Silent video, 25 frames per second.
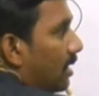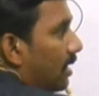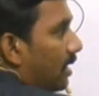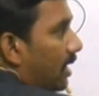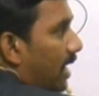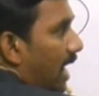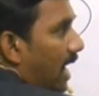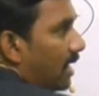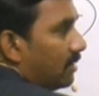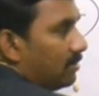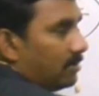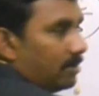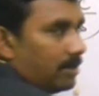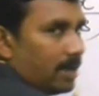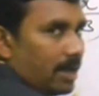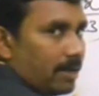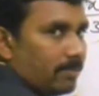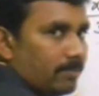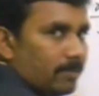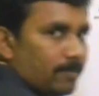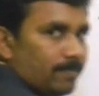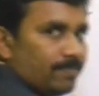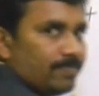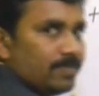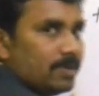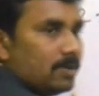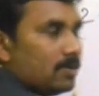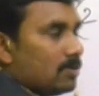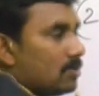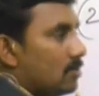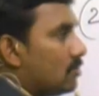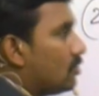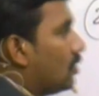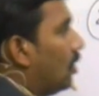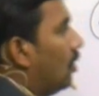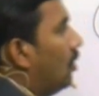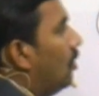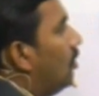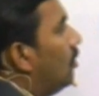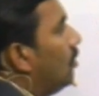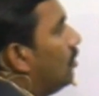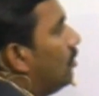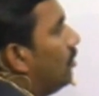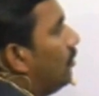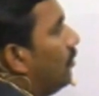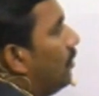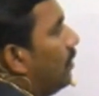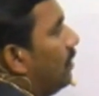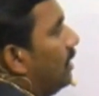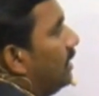9th term. So
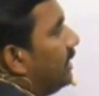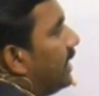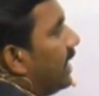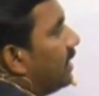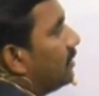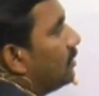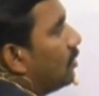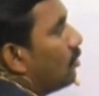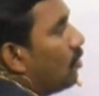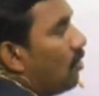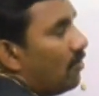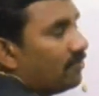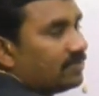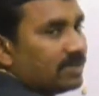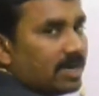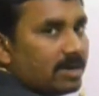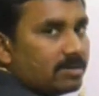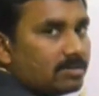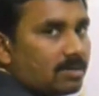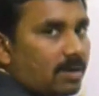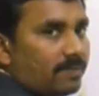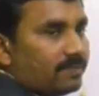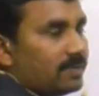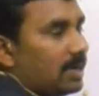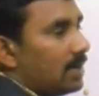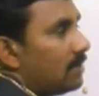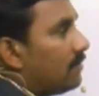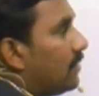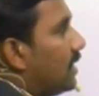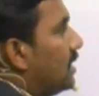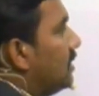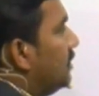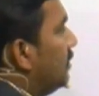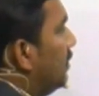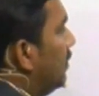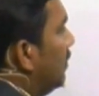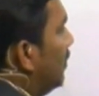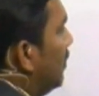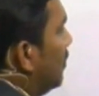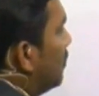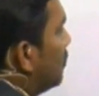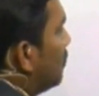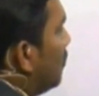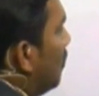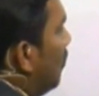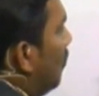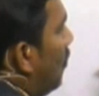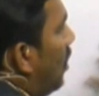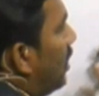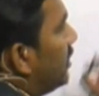we will take the coefficients of that one.
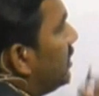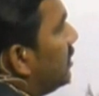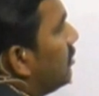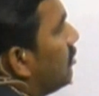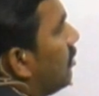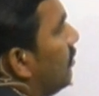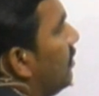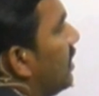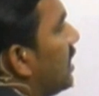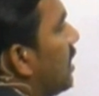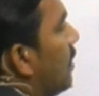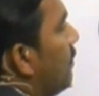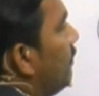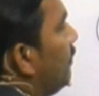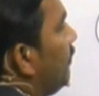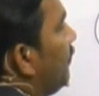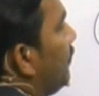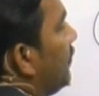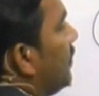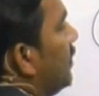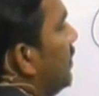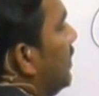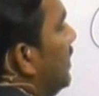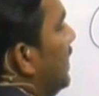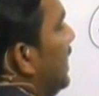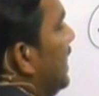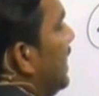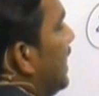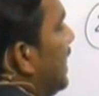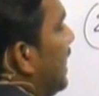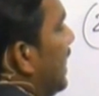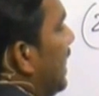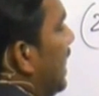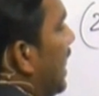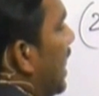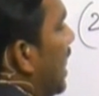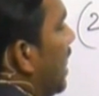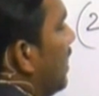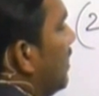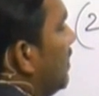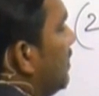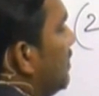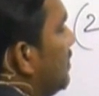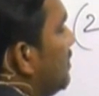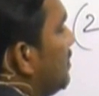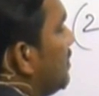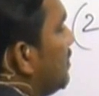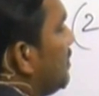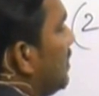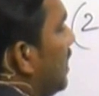So what it will become?
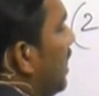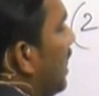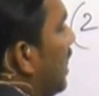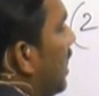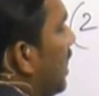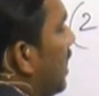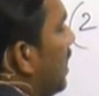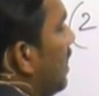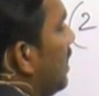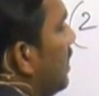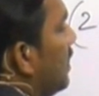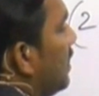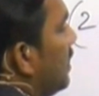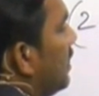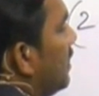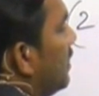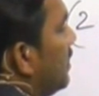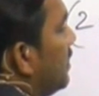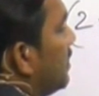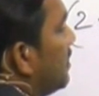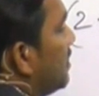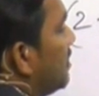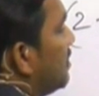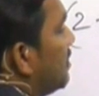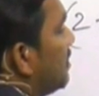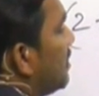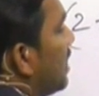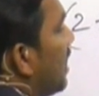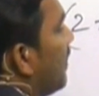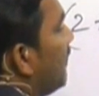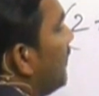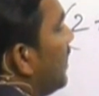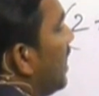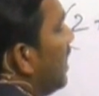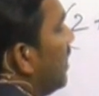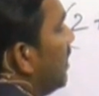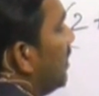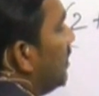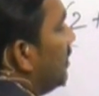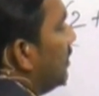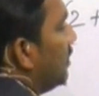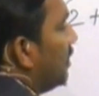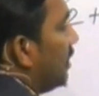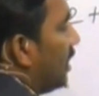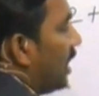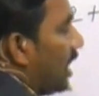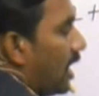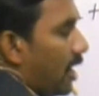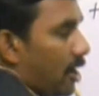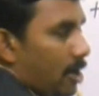nc 7
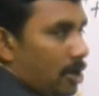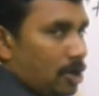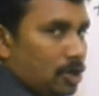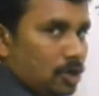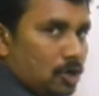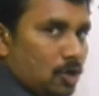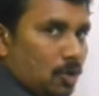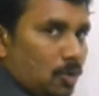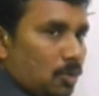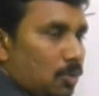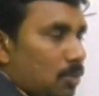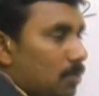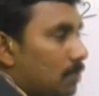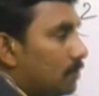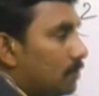into